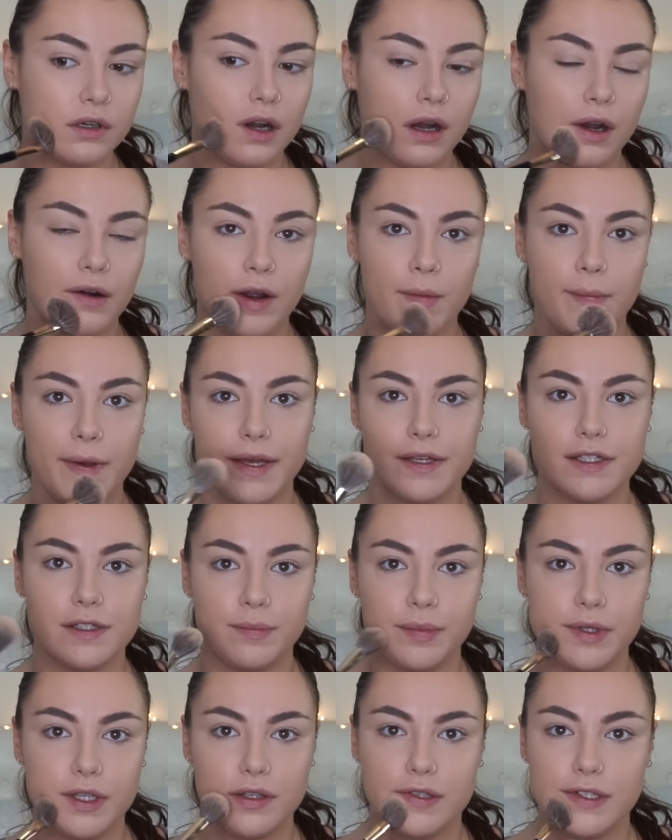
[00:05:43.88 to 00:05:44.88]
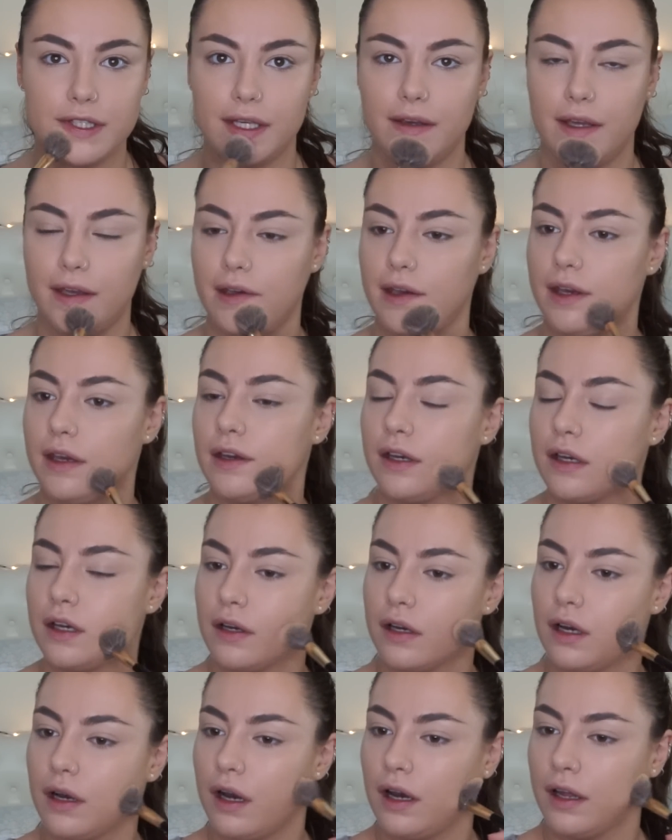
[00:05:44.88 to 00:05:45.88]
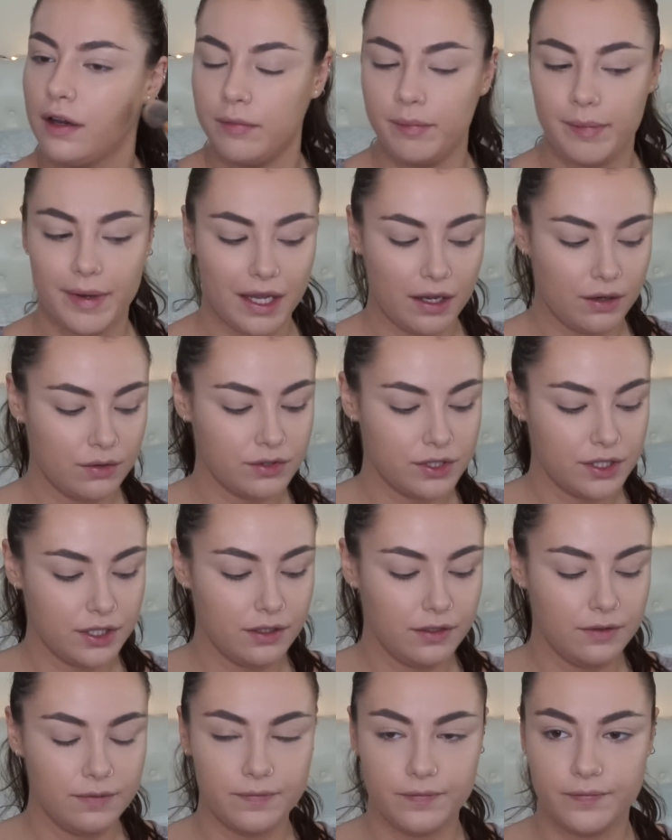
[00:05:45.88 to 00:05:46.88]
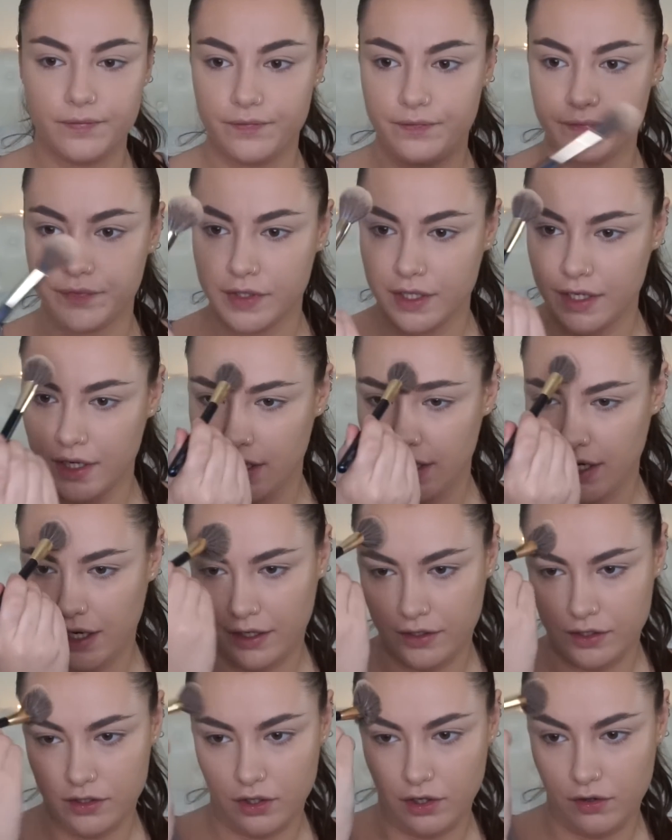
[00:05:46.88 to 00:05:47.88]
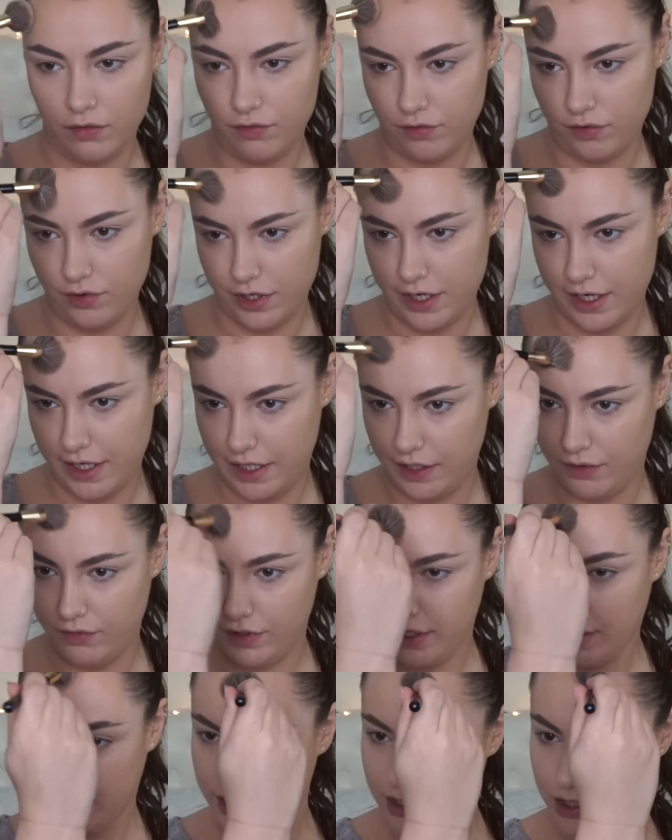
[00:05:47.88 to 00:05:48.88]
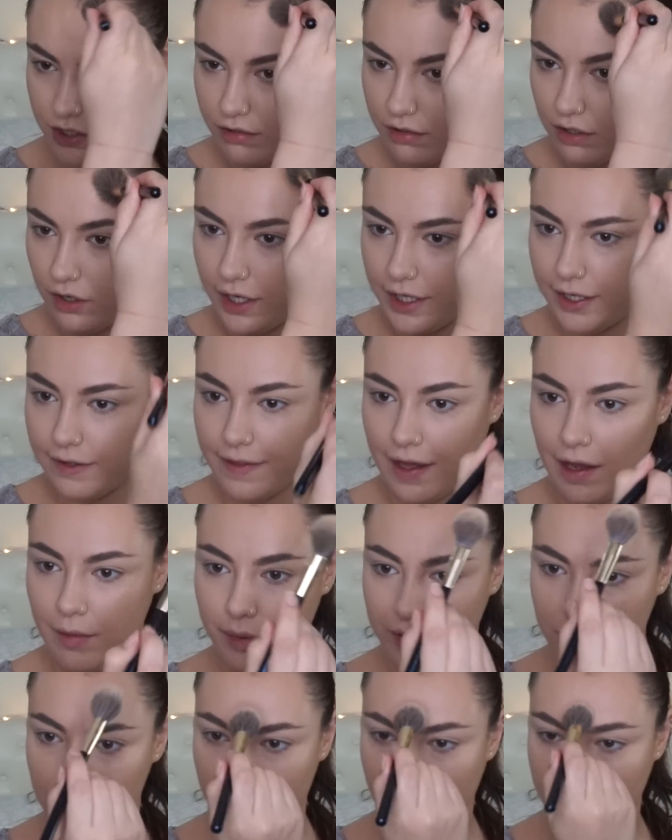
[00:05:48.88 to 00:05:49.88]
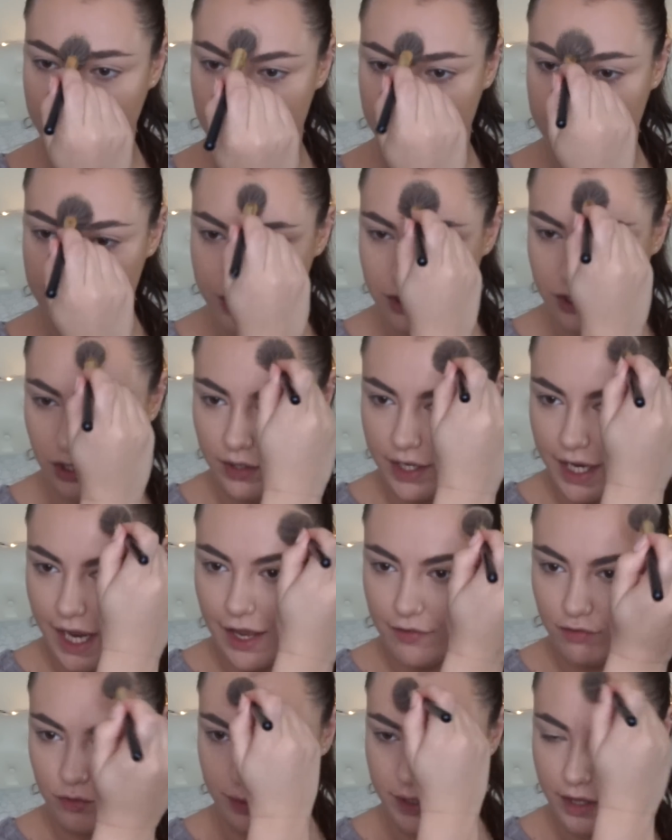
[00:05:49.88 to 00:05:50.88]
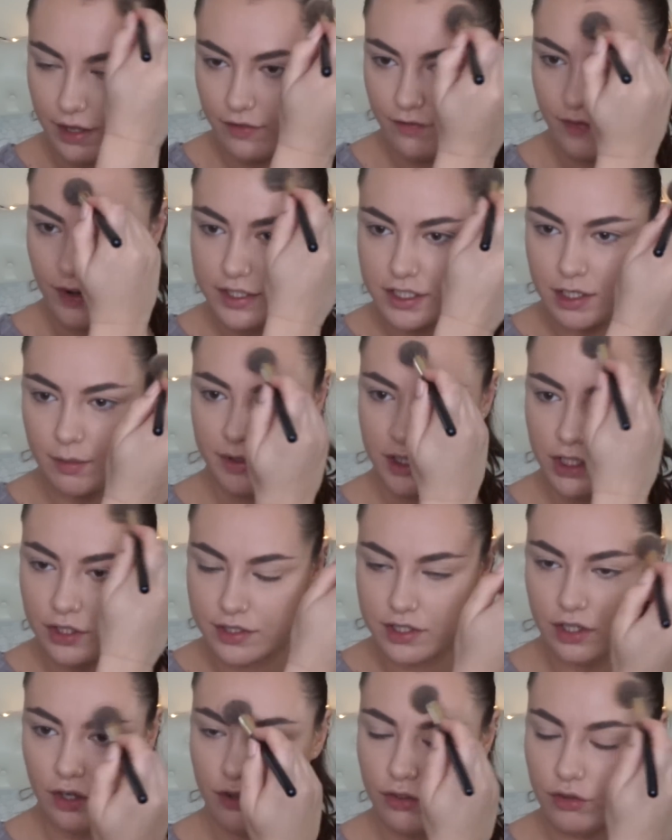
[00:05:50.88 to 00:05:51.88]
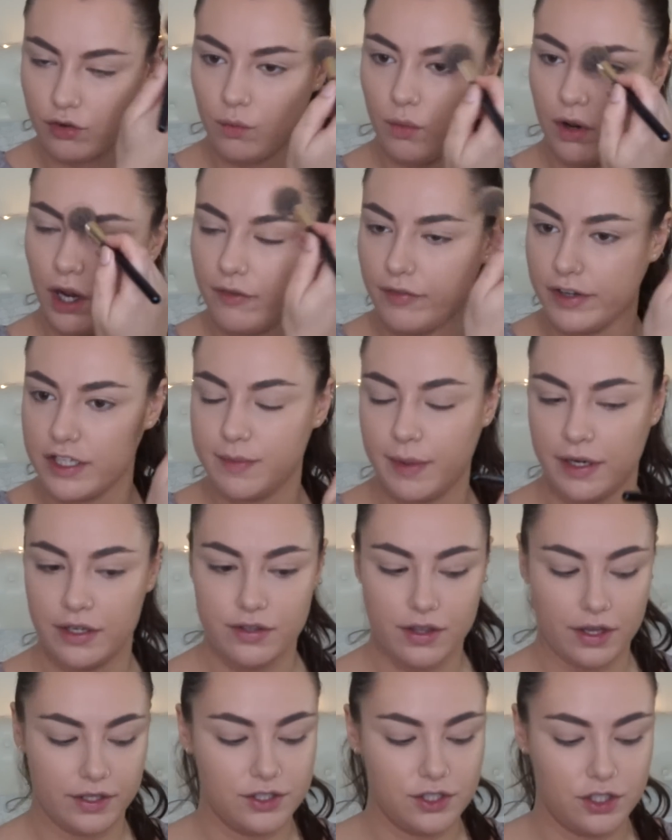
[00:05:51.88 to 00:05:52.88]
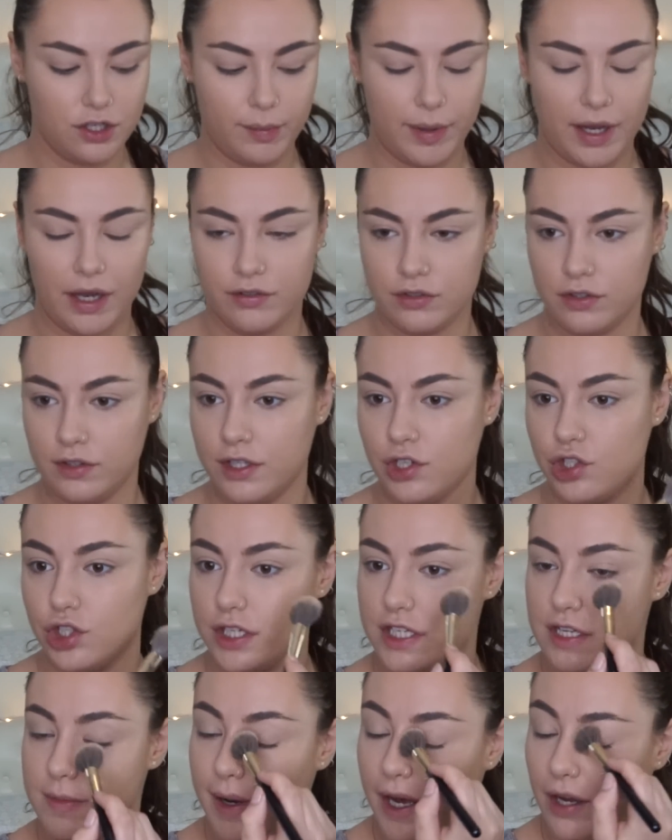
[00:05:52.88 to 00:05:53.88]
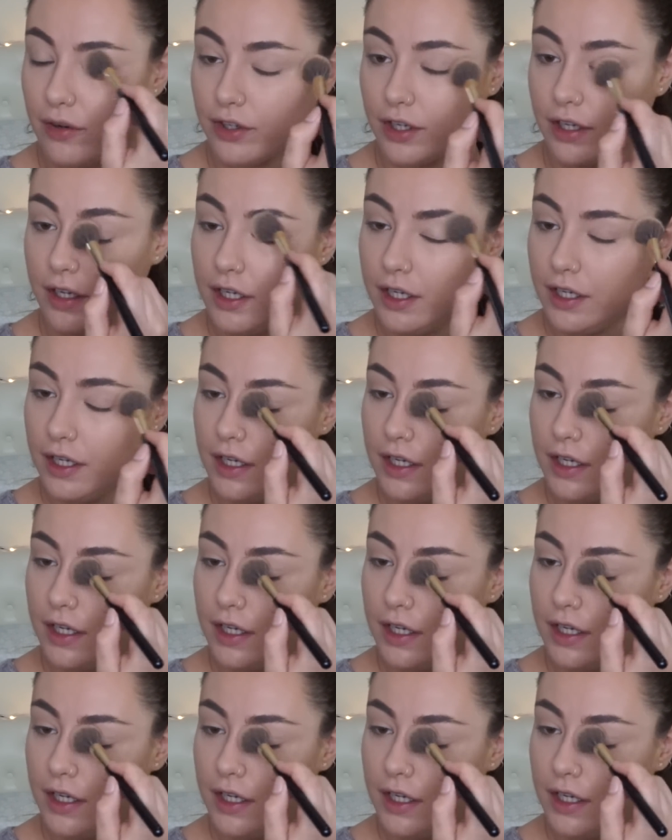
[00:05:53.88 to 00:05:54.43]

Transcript: RMS Beauty Unpowder and I really do like that, but you have to be so careful with it. The first time I used it I thought, wow, I spent £32 on this shitty powder.